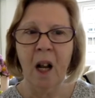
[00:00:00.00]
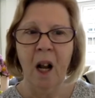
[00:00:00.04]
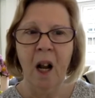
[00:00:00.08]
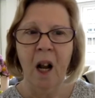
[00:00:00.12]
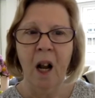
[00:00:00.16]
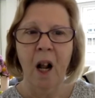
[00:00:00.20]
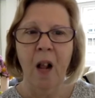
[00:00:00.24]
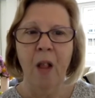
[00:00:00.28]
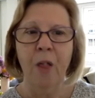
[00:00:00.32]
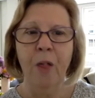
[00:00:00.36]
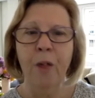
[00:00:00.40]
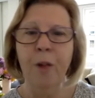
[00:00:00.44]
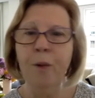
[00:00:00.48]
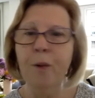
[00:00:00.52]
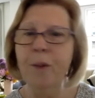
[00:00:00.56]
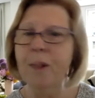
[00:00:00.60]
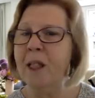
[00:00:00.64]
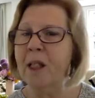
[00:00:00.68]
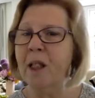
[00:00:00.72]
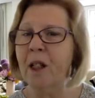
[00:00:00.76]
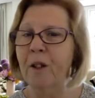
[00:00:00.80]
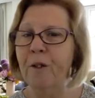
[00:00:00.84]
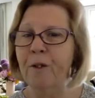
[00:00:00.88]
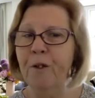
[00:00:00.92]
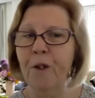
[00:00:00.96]
The
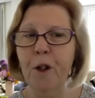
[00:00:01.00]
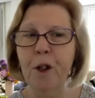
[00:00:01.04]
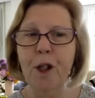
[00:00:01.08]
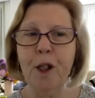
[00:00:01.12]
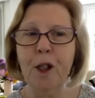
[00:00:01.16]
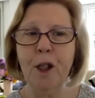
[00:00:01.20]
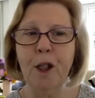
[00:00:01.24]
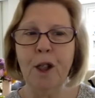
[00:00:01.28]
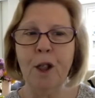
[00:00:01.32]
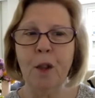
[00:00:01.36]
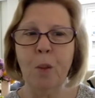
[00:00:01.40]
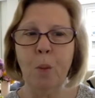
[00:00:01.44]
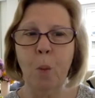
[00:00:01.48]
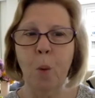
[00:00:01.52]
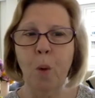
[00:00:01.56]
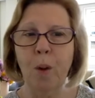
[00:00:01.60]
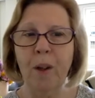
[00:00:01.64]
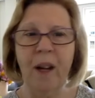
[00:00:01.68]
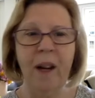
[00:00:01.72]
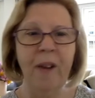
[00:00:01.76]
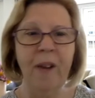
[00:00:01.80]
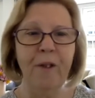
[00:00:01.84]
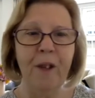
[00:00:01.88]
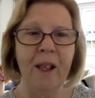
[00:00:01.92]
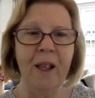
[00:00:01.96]
risk adverse want
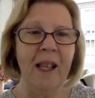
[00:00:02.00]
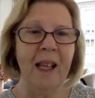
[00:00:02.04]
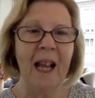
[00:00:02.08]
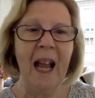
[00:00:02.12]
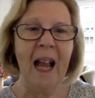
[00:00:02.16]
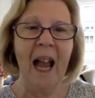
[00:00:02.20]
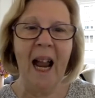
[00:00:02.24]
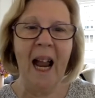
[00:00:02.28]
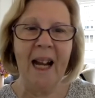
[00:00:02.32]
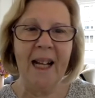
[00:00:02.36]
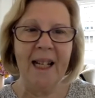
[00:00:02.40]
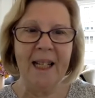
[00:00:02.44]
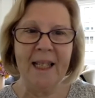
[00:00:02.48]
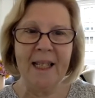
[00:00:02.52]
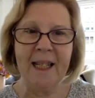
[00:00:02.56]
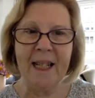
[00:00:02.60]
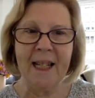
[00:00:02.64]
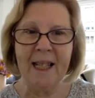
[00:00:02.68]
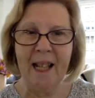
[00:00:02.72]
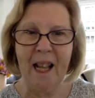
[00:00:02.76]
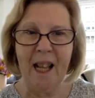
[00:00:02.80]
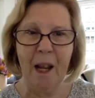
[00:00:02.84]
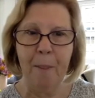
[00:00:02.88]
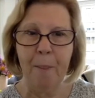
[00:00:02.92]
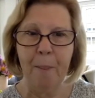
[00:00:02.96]
everything handed to
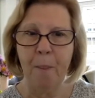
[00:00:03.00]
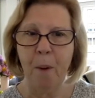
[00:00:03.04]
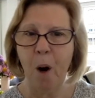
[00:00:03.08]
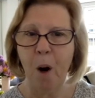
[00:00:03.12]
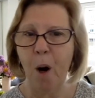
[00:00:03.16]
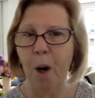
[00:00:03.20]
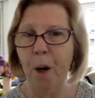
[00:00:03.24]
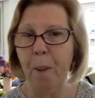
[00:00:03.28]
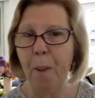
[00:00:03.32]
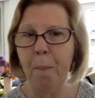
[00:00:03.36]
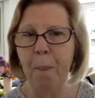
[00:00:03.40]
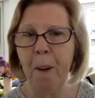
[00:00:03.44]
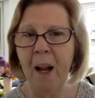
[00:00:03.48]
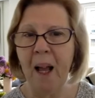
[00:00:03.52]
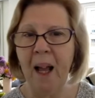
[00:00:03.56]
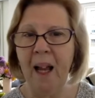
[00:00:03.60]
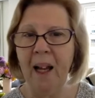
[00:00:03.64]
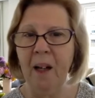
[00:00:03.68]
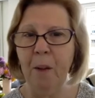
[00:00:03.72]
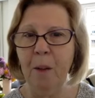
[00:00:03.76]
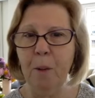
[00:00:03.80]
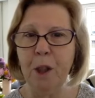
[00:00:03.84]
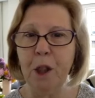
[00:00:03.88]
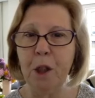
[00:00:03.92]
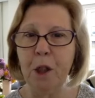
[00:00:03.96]
them on a
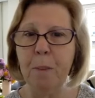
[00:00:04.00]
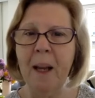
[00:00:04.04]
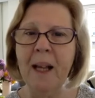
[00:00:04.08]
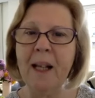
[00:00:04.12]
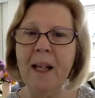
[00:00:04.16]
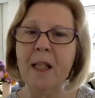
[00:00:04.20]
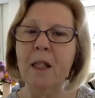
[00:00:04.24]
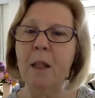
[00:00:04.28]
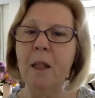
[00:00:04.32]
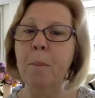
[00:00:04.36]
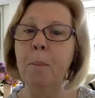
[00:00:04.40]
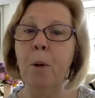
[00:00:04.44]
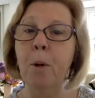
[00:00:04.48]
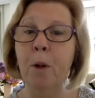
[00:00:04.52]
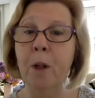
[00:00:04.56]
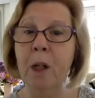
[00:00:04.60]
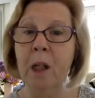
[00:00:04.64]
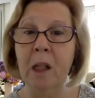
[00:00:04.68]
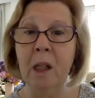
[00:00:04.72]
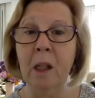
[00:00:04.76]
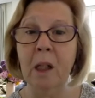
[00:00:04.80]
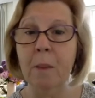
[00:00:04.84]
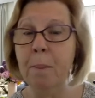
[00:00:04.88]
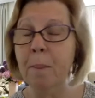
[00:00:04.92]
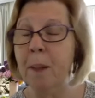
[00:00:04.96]
plate, which makes
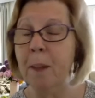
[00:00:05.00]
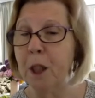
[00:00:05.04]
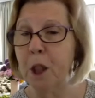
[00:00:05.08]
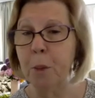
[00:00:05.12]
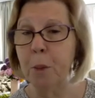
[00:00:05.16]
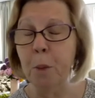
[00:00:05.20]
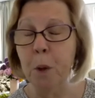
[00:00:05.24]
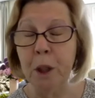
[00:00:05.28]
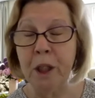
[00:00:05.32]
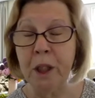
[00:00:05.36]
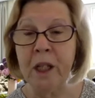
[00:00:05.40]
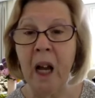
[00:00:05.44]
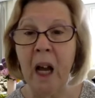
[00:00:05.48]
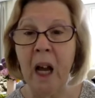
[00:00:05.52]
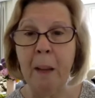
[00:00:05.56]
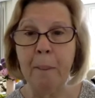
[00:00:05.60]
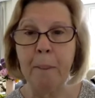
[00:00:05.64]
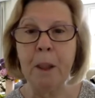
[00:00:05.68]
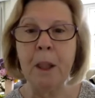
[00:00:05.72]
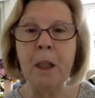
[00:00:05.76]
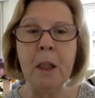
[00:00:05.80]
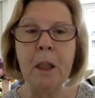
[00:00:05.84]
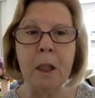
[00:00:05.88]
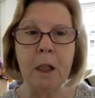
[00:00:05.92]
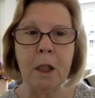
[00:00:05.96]
supporting them much more time
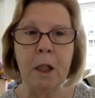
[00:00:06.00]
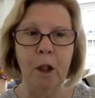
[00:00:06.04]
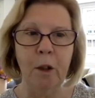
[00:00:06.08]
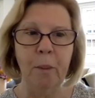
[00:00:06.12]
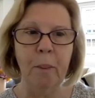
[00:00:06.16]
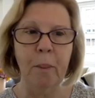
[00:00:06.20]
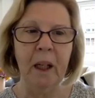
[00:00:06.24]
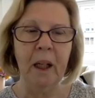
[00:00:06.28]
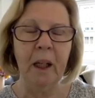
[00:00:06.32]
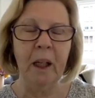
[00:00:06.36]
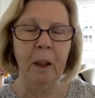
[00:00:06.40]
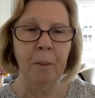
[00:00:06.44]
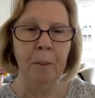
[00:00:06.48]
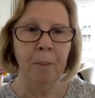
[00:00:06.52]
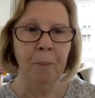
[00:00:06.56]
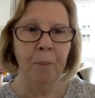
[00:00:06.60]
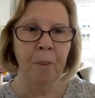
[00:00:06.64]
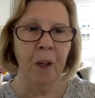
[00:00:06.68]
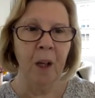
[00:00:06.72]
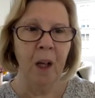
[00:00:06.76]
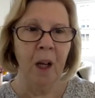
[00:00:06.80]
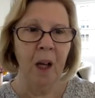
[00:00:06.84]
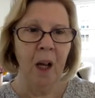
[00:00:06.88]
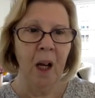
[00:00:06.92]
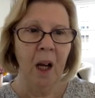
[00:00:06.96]
consuming.
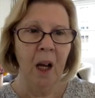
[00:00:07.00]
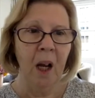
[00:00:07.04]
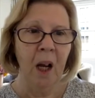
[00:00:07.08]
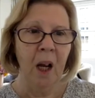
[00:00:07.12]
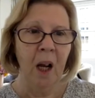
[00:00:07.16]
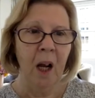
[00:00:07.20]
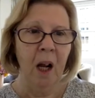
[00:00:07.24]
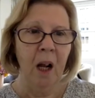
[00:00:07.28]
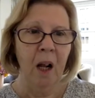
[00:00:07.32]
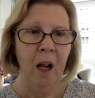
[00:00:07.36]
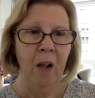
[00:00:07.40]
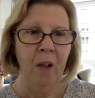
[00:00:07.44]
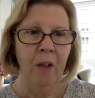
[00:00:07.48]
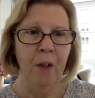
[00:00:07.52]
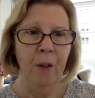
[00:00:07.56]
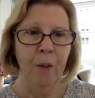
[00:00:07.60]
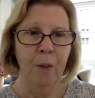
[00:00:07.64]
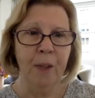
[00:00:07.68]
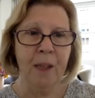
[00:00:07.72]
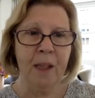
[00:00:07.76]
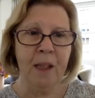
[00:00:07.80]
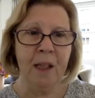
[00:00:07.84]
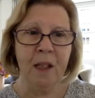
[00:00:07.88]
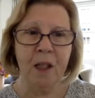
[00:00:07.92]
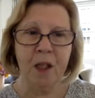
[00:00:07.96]
The
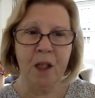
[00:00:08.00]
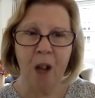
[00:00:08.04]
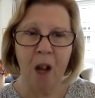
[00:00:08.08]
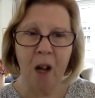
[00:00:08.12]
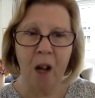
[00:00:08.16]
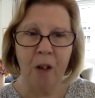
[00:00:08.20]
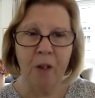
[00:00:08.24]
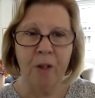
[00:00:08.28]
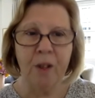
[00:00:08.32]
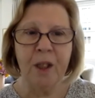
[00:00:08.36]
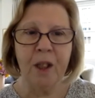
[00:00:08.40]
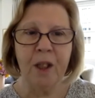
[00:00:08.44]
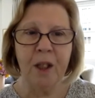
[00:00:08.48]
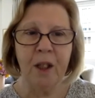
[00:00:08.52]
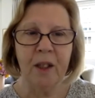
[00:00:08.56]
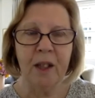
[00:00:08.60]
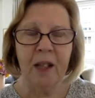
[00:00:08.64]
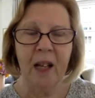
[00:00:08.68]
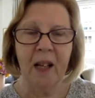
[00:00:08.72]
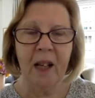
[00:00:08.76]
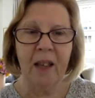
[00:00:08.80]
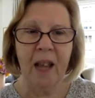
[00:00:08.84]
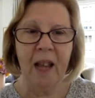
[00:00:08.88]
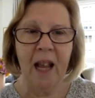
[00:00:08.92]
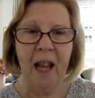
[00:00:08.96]
risk tolerant, on the
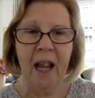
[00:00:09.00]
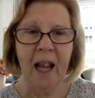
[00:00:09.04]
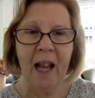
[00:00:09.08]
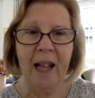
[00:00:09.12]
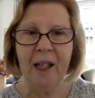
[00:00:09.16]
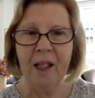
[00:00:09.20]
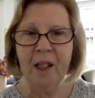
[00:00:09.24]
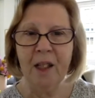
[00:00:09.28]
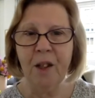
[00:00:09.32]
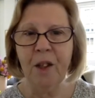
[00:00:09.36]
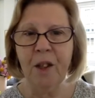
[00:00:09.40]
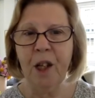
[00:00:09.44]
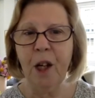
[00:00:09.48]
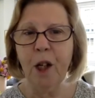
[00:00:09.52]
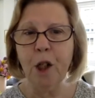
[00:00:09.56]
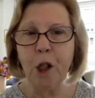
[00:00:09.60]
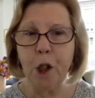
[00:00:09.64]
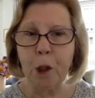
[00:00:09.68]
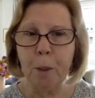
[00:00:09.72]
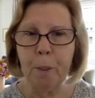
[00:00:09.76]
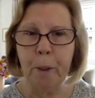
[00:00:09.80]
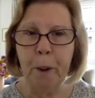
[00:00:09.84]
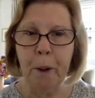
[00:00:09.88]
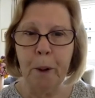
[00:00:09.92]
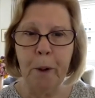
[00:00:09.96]
other hand, are the
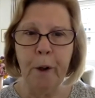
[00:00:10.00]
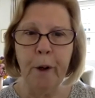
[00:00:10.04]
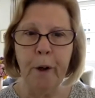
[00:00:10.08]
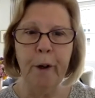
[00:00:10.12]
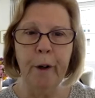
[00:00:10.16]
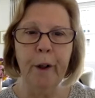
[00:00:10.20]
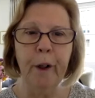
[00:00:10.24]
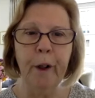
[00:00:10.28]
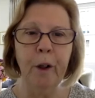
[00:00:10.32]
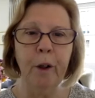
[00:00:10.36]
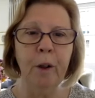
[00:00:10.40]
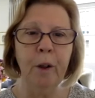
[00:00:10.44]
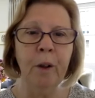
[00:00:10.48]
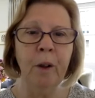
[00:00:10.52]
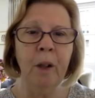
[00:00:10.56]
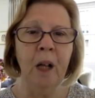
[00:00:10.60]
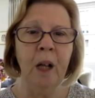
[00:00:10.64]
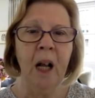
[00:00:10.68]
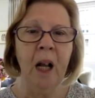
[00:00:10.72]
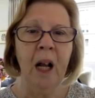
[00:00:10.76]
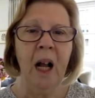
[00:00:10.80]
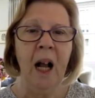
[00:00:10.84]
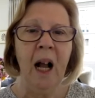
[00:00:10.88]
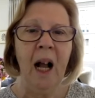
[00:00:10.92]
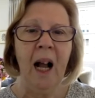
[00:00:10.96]
entrepreneurial,
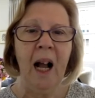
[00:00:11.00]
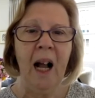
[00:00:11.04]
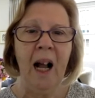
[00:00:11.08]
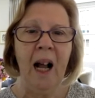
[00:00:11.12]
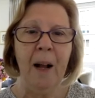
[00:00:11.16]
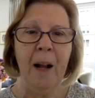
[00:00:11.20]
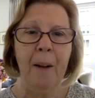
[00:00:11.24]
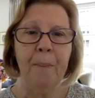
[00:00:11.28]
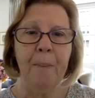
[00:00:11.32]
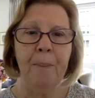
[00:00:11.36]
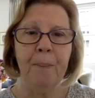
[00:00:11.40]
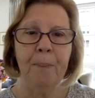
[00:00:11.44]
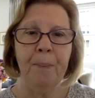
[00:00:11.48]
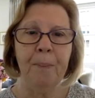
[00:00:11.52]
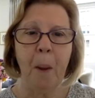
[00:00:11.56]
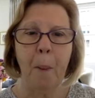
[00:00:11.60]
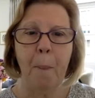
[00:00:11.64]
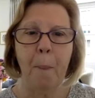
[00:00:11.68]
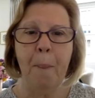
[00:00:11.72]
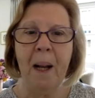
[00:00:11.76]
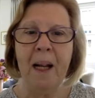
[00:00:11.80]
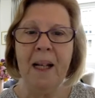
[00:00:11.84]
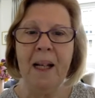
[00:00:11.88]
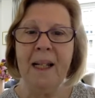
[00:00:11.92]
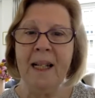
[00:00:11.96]

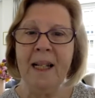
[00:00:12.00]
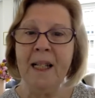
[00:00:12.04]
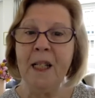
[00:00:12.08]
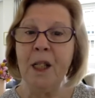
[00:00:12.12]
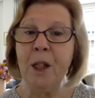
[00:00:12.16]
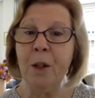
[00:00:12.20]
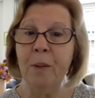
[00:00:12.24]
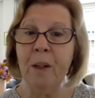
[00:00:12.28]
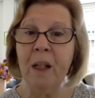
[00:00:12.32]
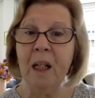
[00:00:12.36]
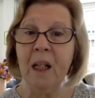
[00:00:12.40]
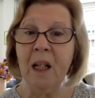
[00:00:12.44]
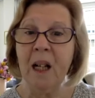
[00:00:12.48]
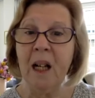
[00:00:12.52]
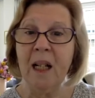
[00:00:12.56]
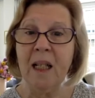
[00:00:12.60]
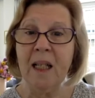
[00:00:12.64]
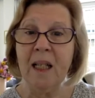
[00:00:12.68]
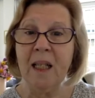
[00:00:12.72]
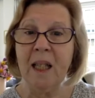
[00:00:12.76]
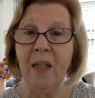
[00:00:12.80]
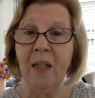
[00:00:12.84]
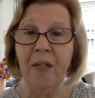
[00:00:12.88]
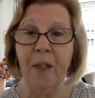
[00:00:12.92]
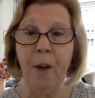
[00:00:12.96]
but need to
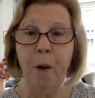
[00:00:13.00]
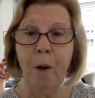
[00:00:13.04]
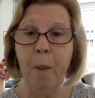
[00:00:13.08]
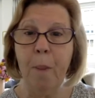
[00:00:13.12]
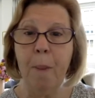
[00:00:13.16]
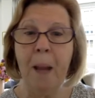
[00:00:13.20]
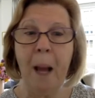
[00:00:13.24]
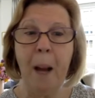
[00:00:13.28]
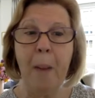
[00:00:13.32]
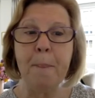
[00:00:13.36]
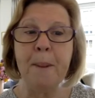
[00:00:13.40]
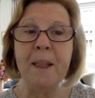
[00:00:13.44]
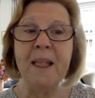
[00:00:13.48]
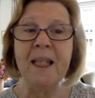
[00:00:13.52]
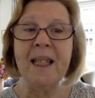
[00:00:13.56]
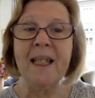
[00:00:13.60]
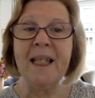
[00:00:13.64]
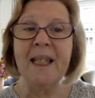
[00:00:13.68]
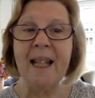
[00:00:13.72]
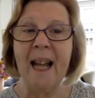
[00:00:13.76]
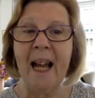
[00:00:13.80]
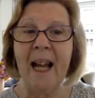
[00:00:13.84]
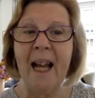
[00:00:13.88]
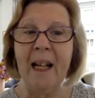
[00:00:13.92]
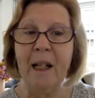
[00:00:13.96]
realise that there will be ups and
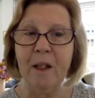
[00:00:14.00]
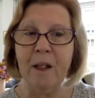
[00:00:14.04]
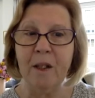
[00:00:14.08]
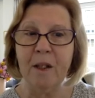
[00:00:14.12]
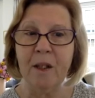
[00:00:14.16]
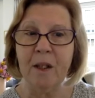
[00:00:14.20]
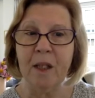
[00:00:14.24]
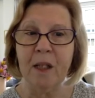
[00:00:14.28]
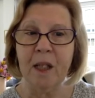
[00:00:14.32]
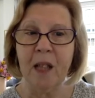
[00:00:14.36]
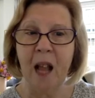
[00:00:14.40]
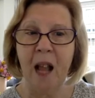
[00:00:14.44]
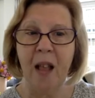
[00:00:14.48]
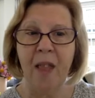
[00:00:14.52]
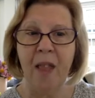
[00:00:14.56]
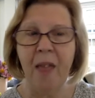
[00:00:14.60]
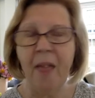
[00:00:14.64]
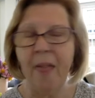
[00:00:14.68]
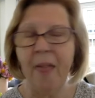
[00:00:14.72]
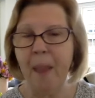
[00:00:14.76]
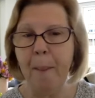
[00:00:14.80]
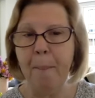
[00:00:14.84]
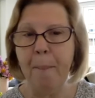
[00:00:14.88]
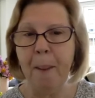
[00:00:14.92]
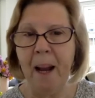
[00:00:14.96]
downs and that
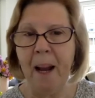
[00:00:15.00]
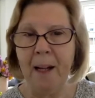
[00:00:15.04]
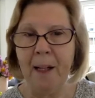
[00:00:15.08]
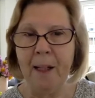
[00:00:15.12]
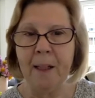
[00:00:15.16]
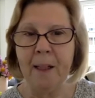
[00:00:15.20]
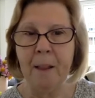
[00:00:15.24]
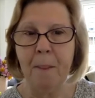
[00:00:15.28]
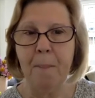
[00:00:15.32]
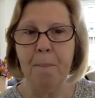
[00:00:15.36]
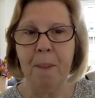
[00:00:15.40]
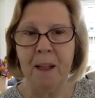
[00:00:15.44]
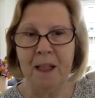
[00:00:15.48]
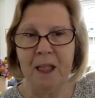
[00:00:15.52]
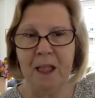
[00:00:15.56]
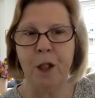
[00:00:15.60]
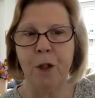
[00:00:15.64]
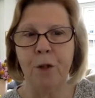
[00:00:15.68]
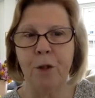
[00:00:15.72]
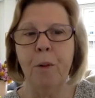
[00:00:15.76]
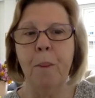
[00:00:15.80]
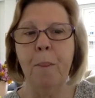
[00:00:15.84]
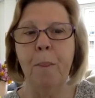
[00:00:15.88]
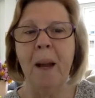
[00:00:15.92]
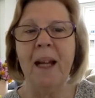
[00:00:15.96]
they must
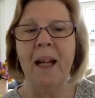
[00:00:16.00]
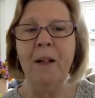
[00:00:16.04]
remain